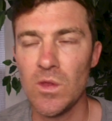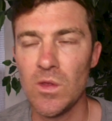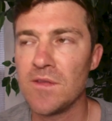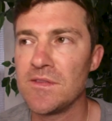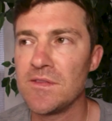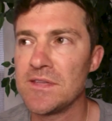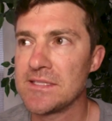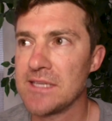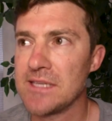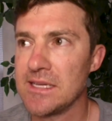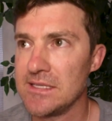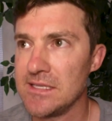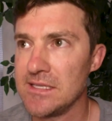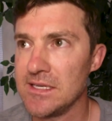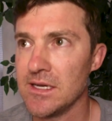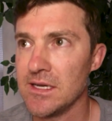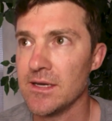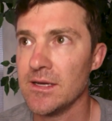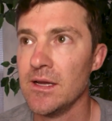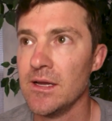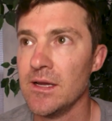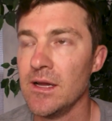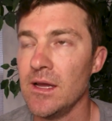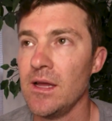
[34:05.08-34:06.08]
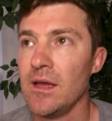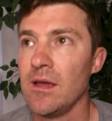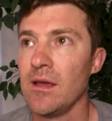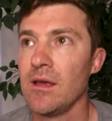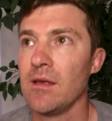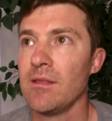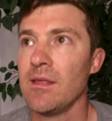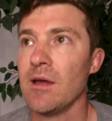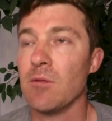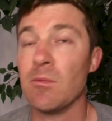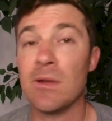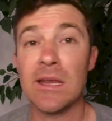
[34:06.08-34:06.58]
on this idea
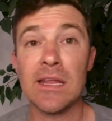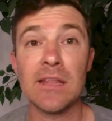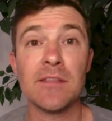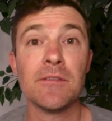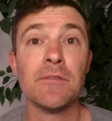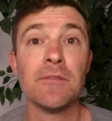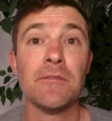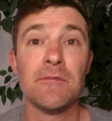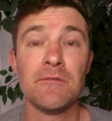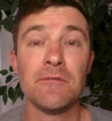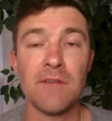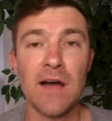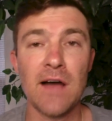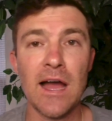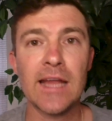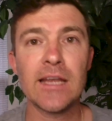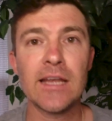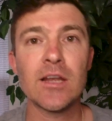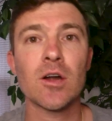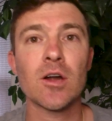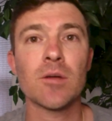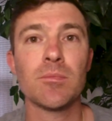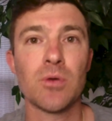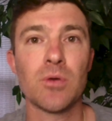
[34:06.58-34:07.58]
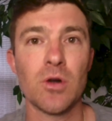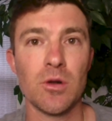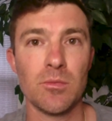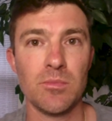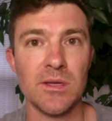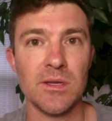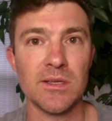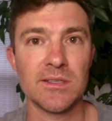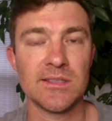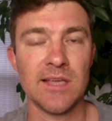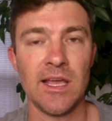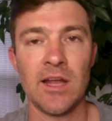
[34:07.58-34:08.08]
that we need to find our
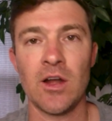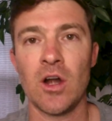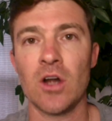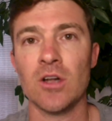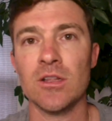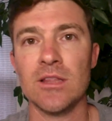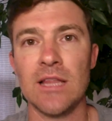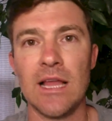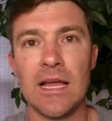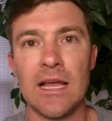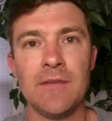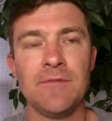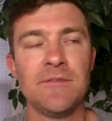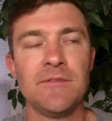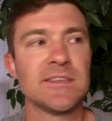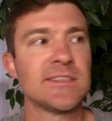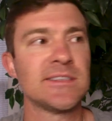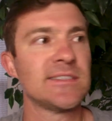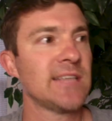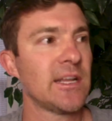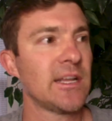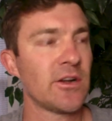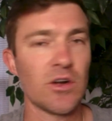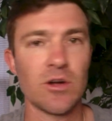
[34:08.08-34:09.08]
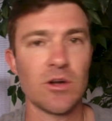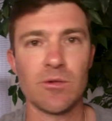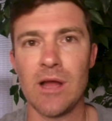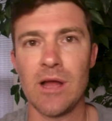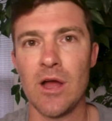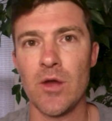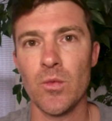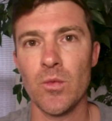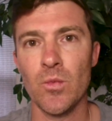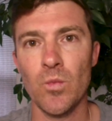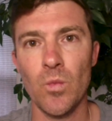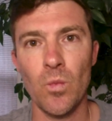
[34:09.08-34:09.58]
purpose and our life is centered
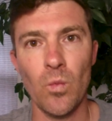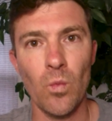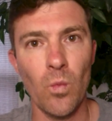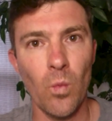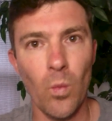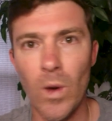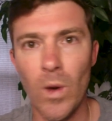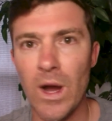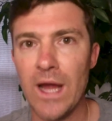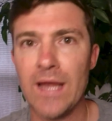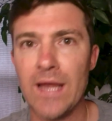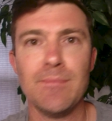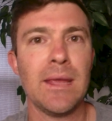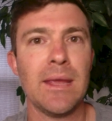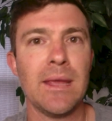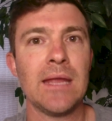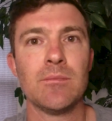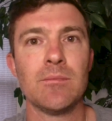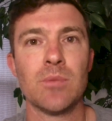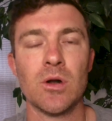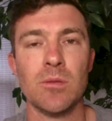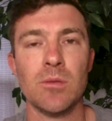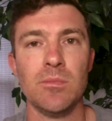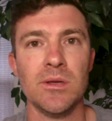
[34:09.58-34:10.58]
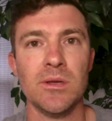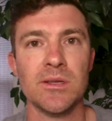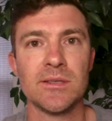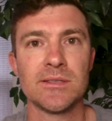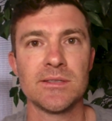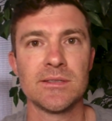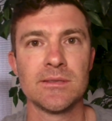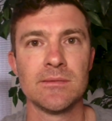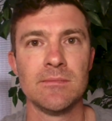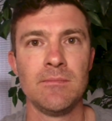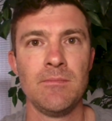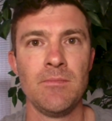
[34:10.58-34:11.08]
around one main
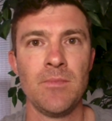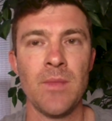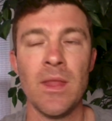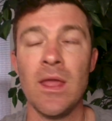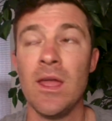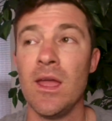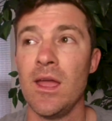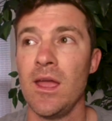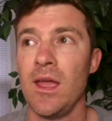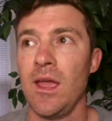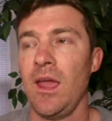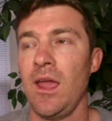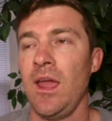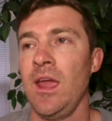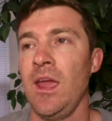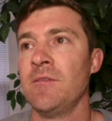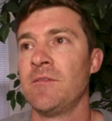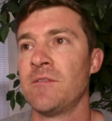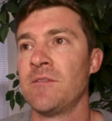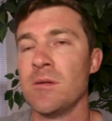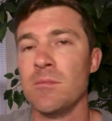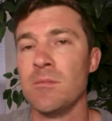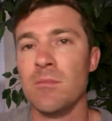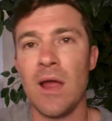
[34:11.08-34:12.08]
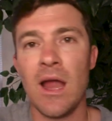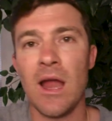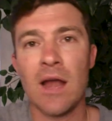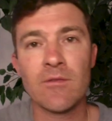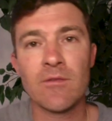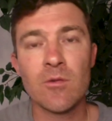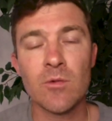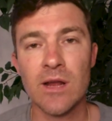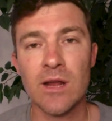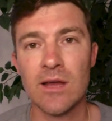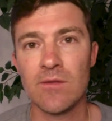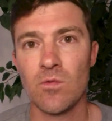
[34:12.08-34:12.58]
purpose. And from
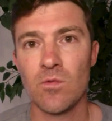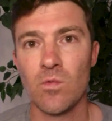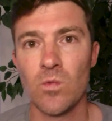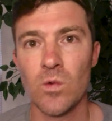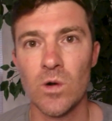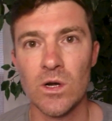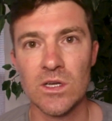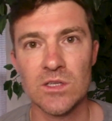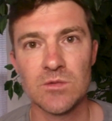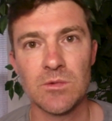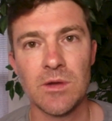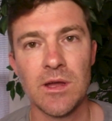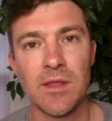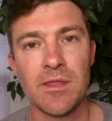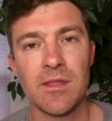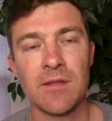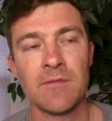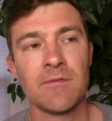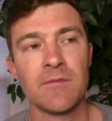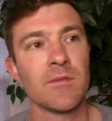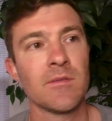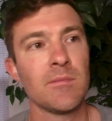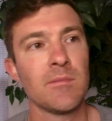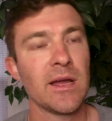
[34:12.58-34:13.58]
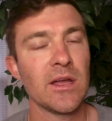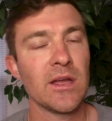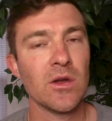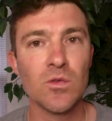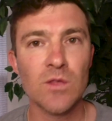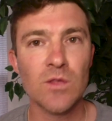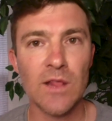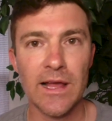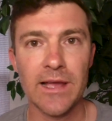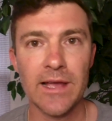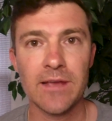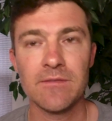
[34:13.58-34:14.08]
everyone I've worked with and from my
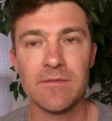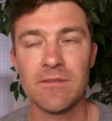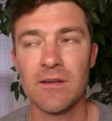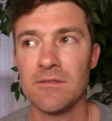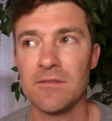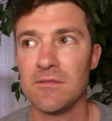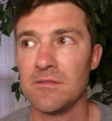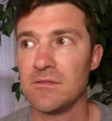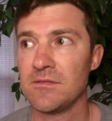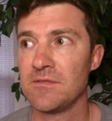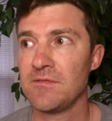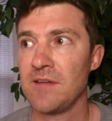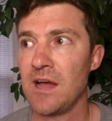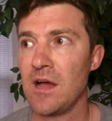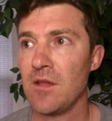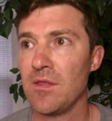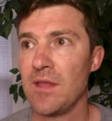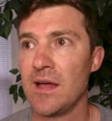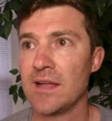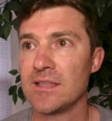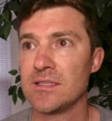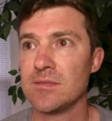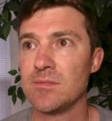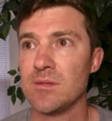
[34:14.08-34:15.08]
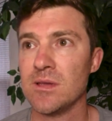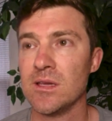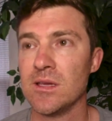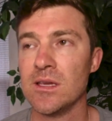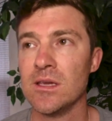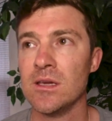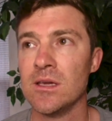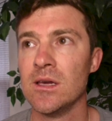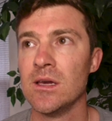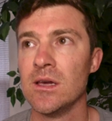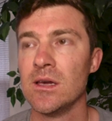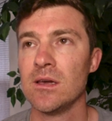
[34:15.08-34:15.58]
own life, I've found that to
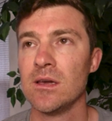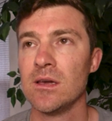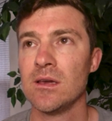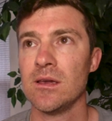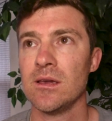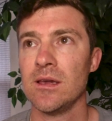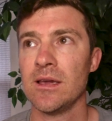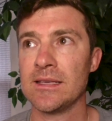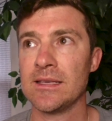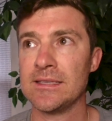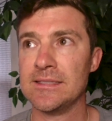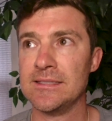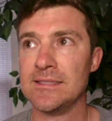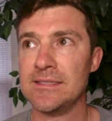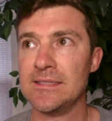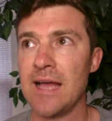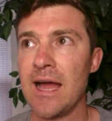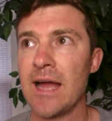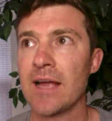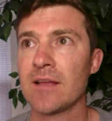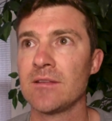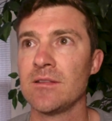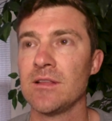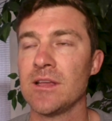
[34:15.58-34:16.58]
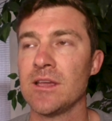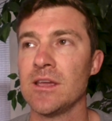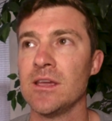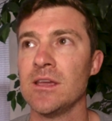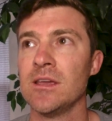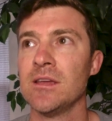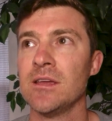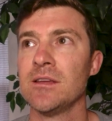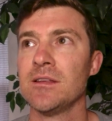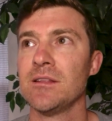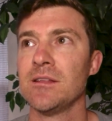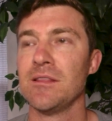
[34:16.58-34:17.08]
be
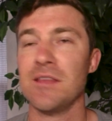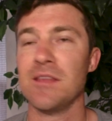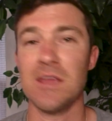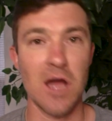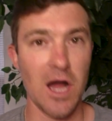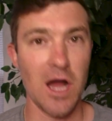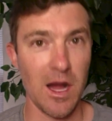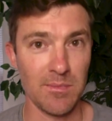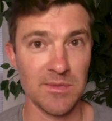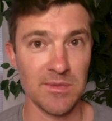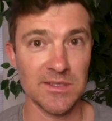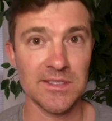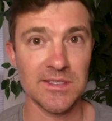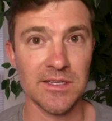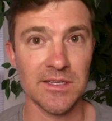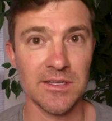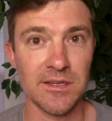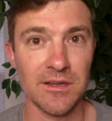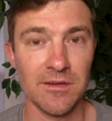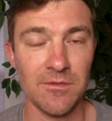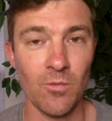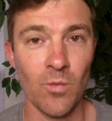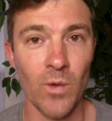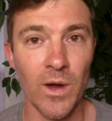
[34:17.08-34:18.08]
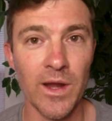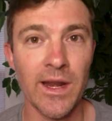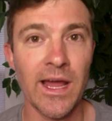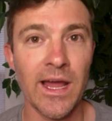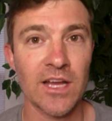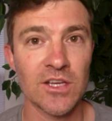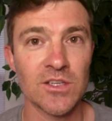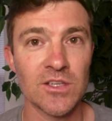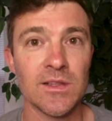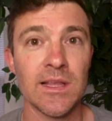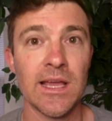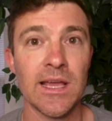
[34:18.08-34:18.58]
exactly the opposite of what
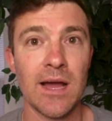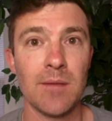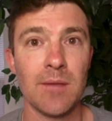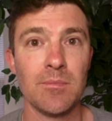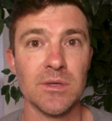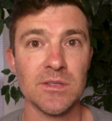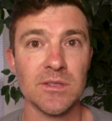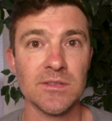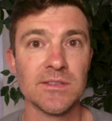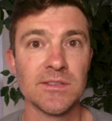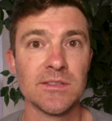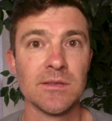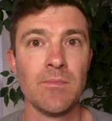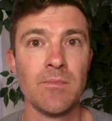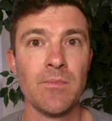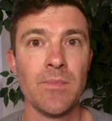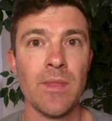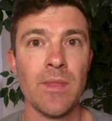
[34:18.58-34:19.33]
actually happens.